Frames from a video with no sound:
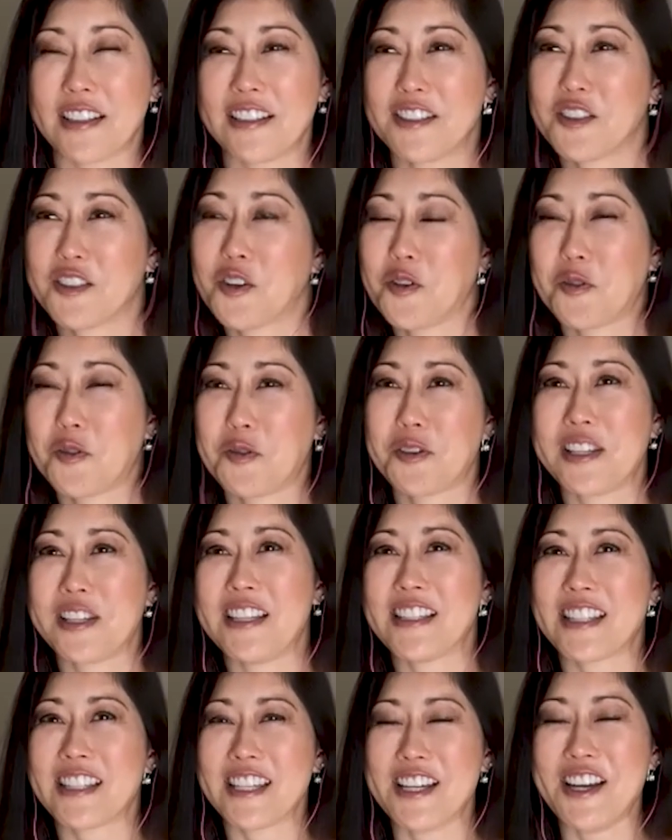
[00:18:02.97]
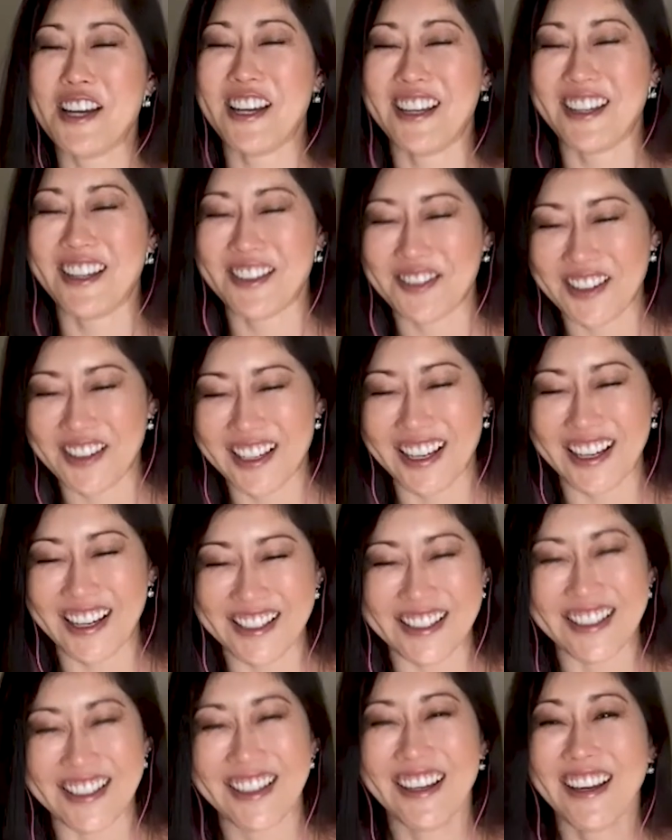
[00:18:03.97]
so easy
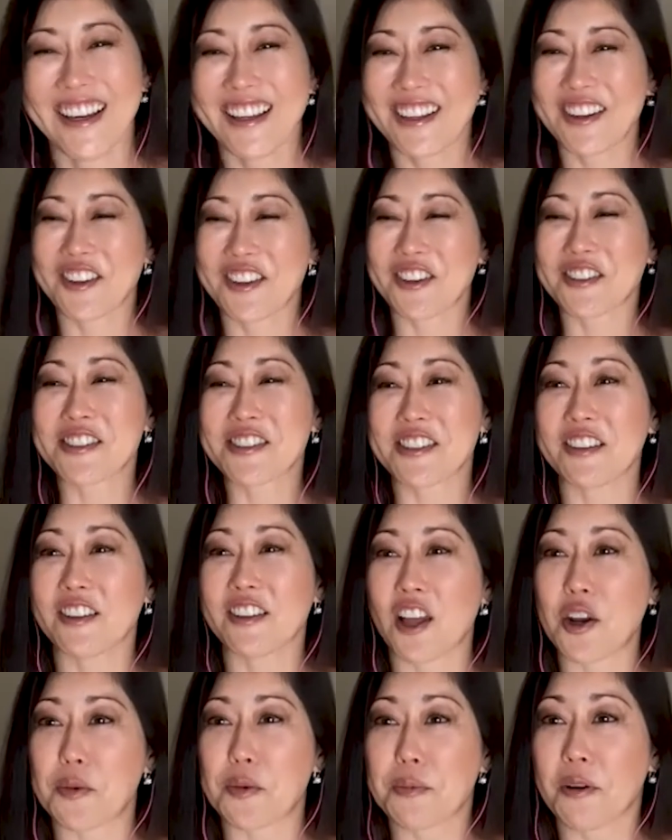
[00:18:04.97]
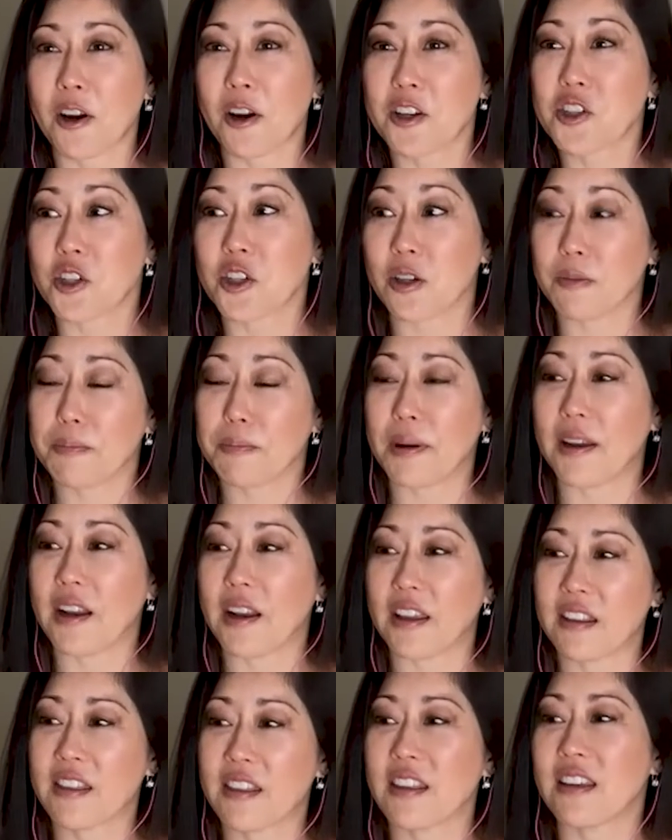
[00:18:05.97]
because, there's still a lot of pressure, but
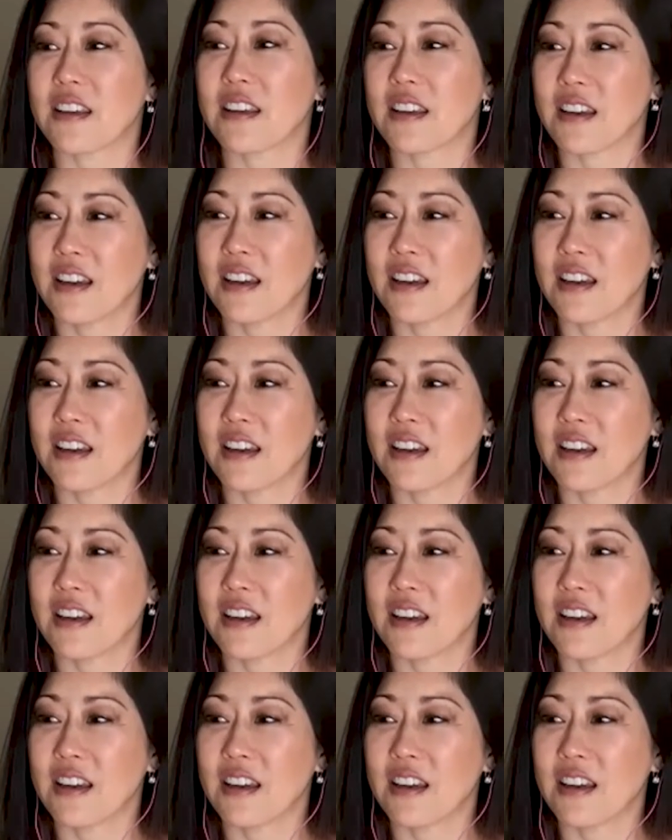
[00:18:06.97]
I think